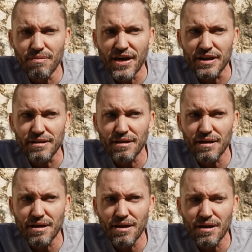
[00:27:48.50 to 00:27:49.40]
that
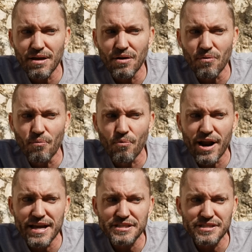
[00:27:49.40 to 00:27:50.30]

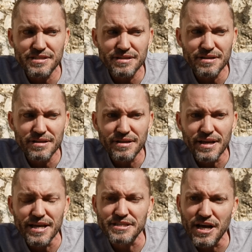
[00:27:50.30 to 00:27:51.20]
rest
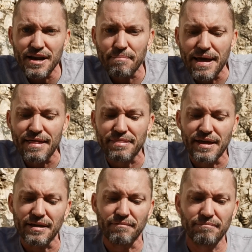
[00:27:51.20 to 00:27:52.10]
is not a bad
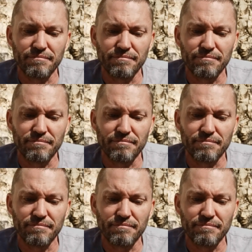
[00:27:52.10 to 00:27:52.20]
thing.